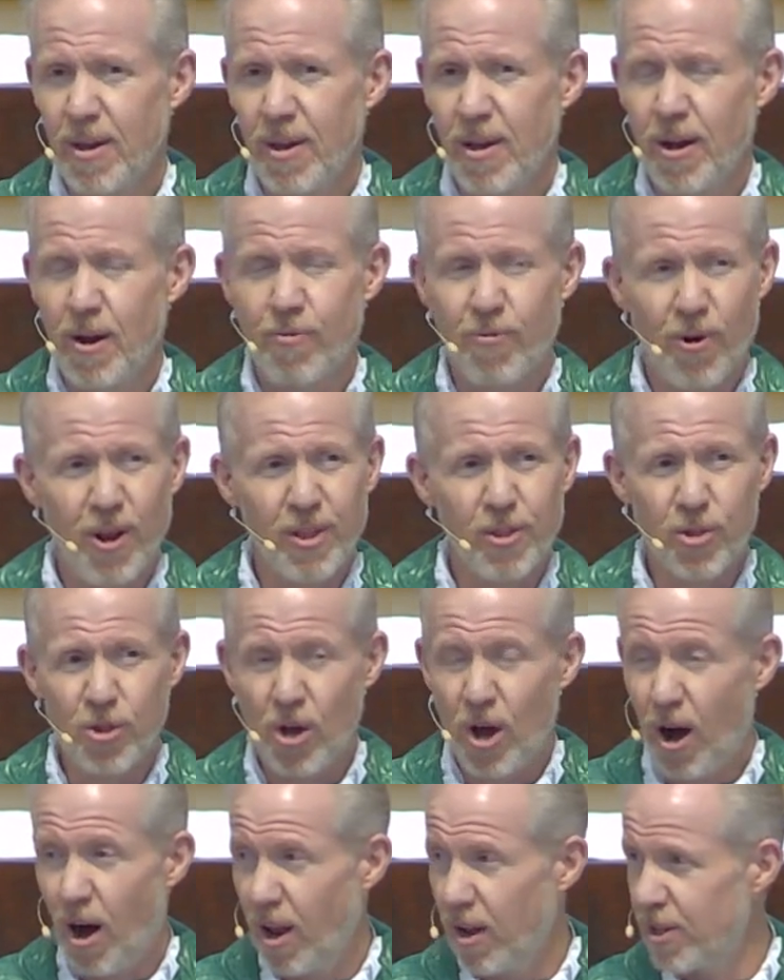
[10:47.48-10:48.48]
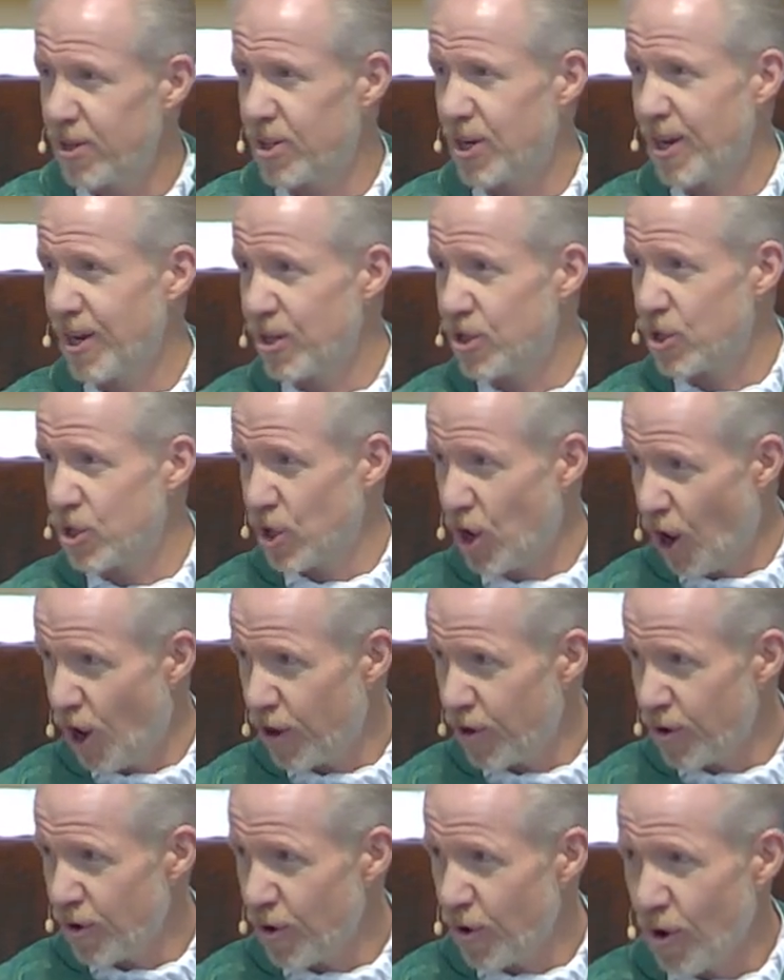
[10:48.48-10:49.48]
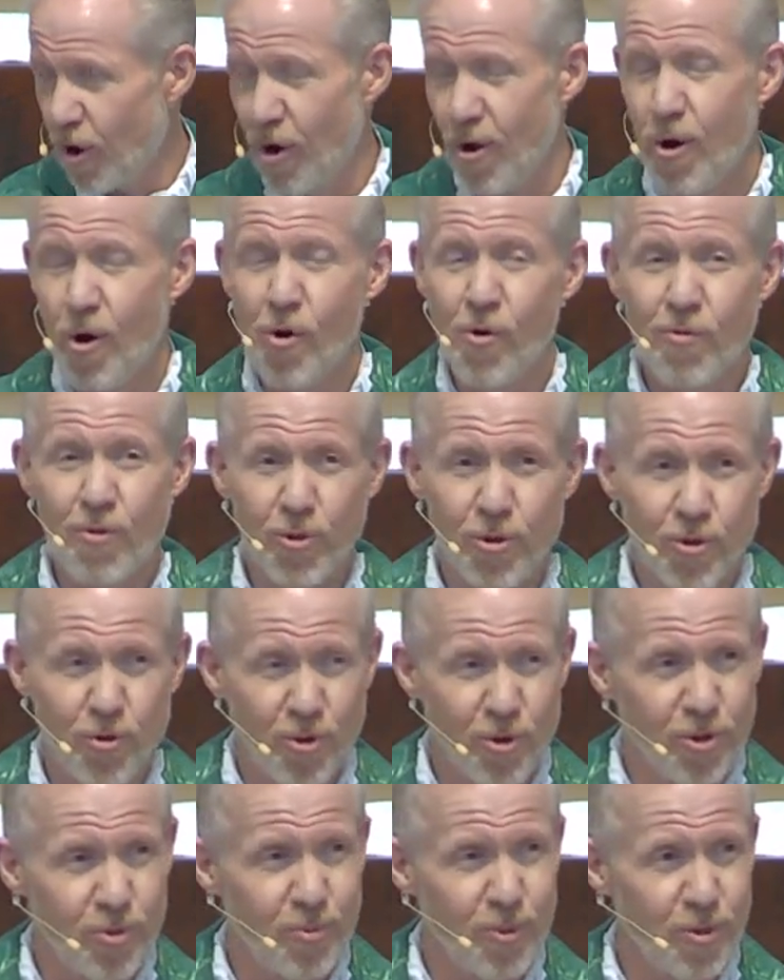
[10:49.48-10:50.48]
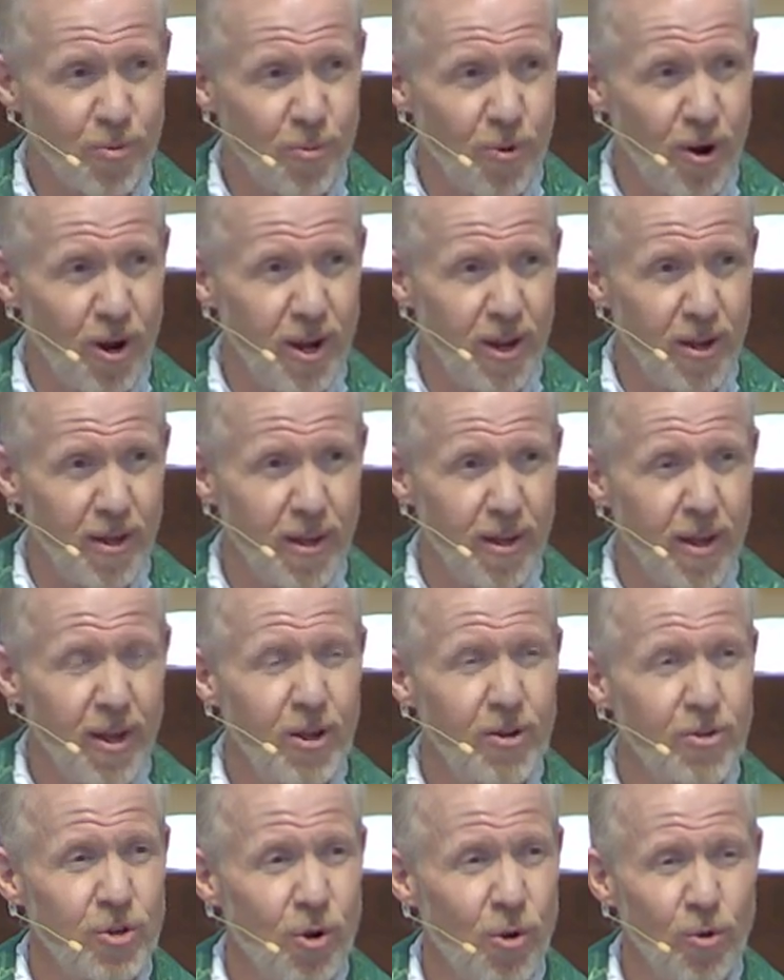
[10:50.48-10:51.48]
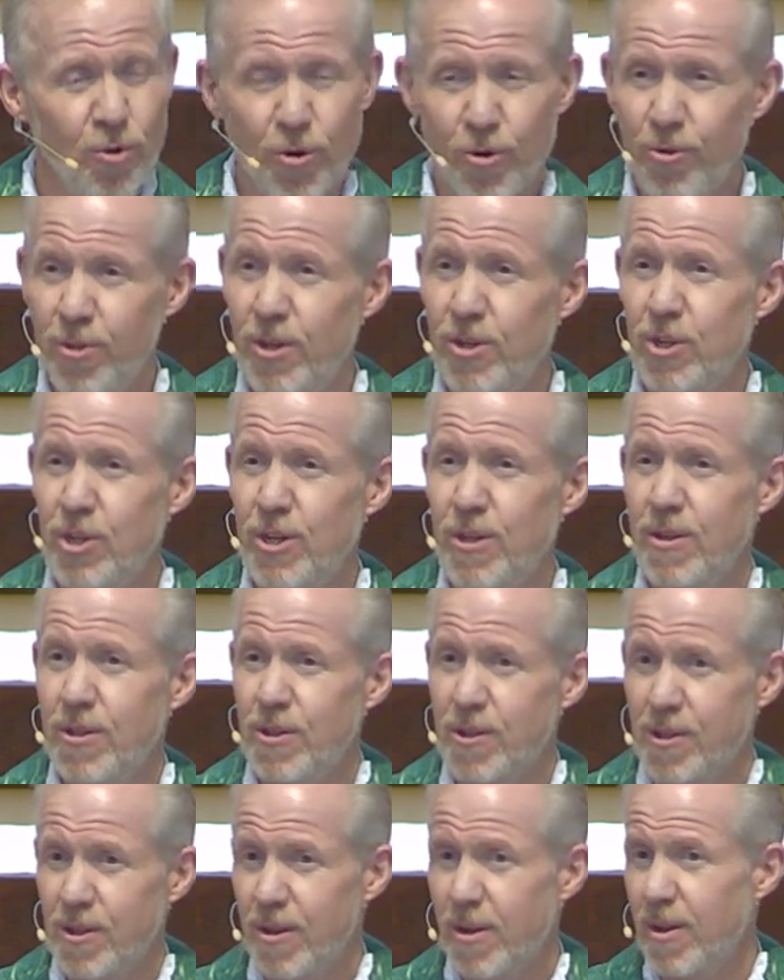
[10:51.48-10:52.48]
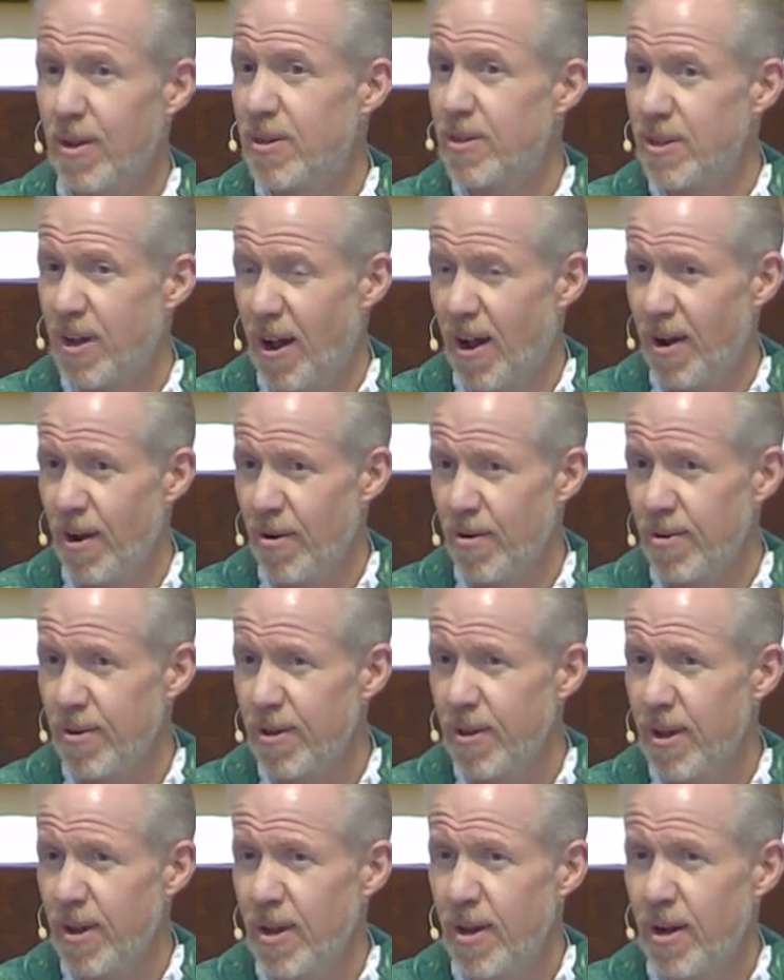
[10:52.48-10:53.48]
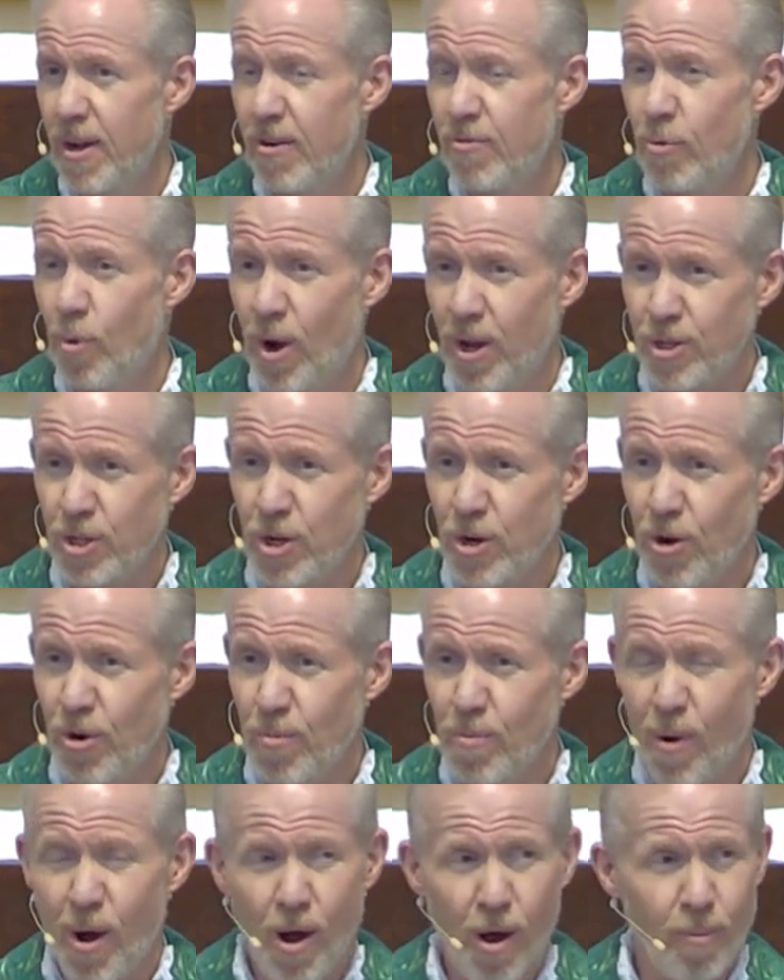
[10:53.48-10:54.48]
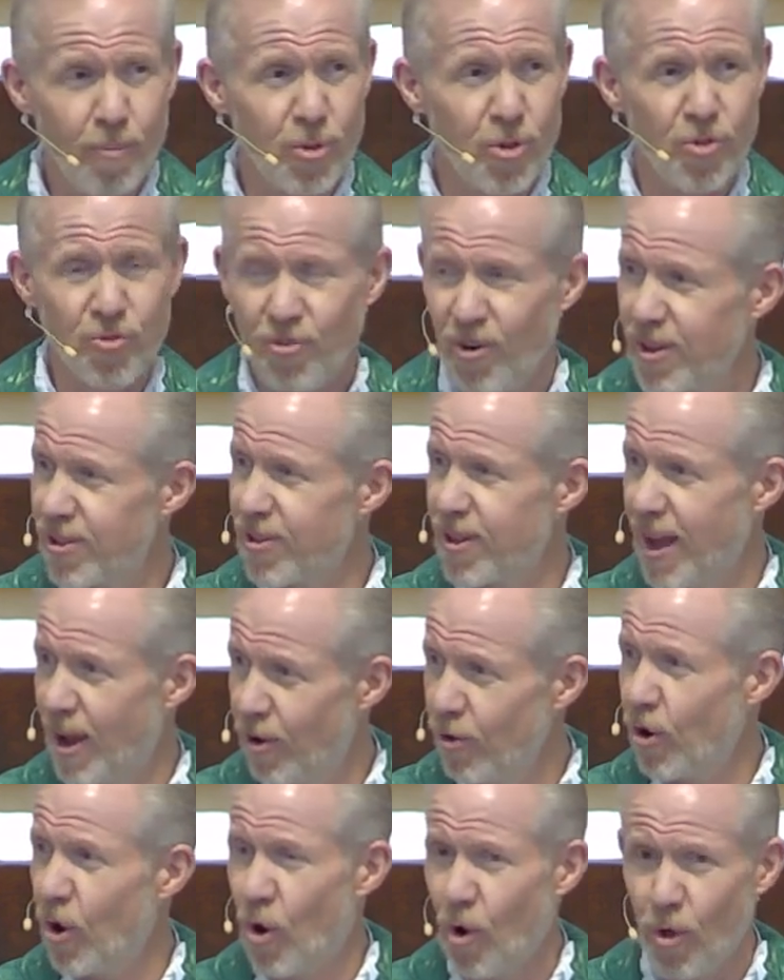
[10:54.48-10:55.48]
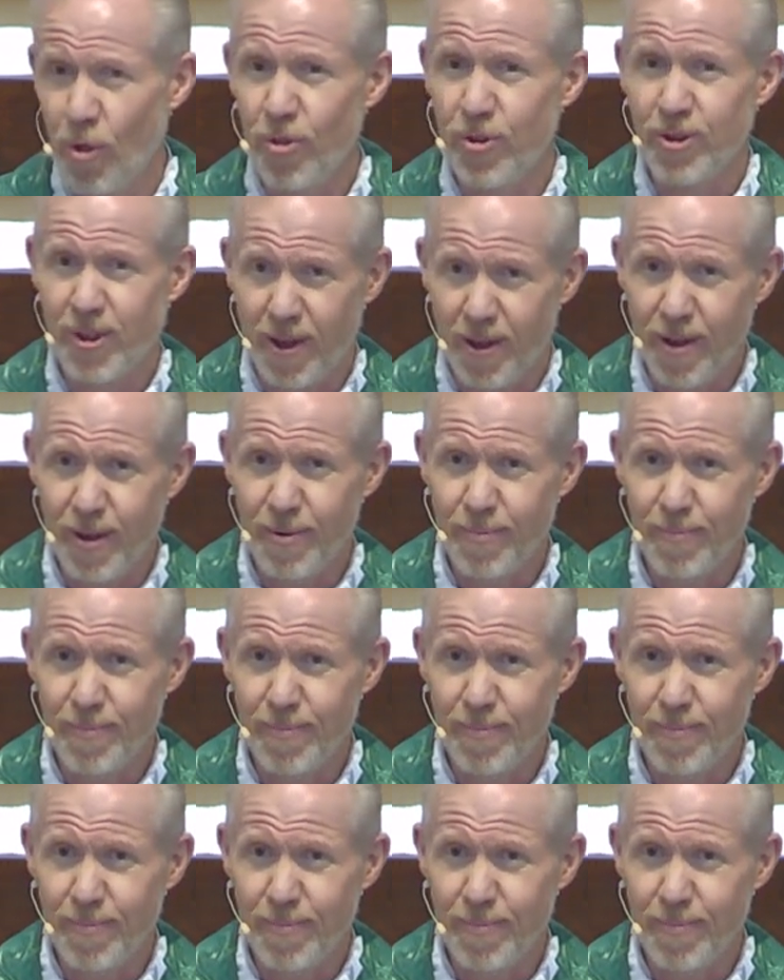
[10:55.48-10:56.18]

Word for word: A friend's college age daughter over the Christmas break told her that she is sick and tired of watching her mom stressed out all the time.